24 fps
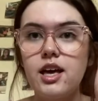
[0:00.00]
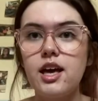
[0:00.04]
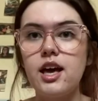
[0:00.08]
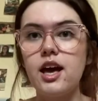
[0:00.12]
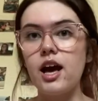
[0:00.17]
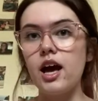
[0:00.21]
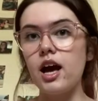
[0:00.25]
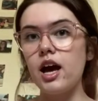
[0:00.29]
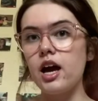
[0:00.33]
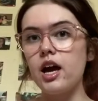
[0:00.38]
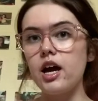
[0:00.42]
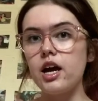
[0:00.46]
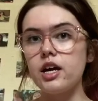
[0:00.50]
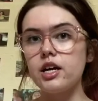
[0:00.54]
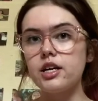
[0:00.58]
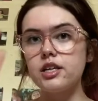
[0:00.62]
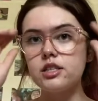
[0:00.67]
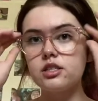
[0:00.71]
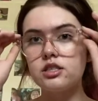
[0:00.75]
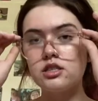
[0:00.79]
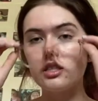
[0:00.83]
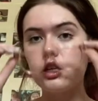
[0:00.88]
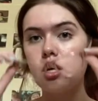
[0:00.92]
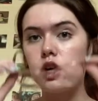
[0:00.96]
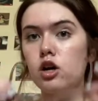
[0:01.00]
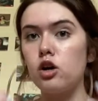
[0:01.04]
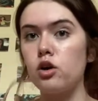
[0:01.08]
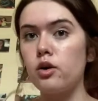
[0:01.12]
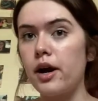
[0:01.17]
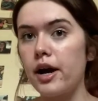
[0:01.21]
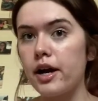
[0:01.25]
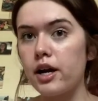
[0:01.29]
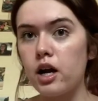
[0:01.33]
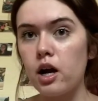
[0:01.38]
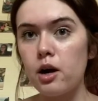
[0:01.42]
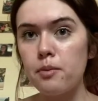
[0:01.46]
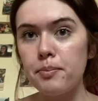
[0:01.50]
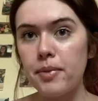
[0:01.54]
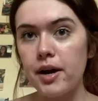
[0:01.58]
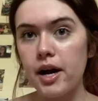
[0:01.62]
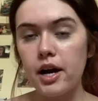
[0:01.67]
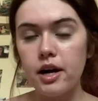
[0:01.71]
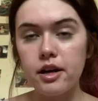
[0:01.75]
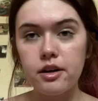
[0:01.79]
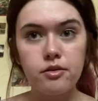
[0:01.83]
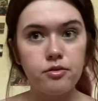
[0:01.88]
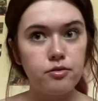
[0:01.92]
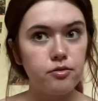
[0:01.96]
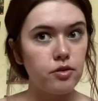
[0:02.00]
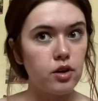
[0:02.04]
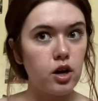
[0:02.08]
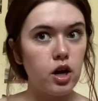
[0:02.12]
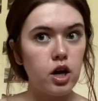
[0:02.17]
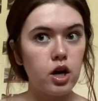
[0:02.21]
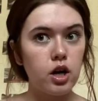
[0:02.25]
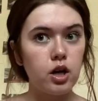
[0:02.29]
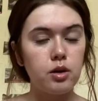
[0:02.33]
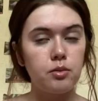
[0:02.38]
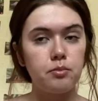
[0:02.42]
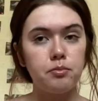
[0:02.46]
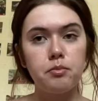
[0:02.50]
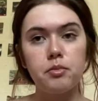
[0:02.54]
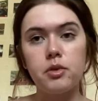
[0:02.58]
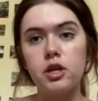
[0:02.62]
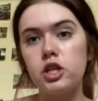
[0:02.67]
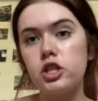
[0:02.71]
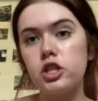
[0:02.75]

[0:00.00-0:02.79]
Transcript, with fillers: Hi, so I got back from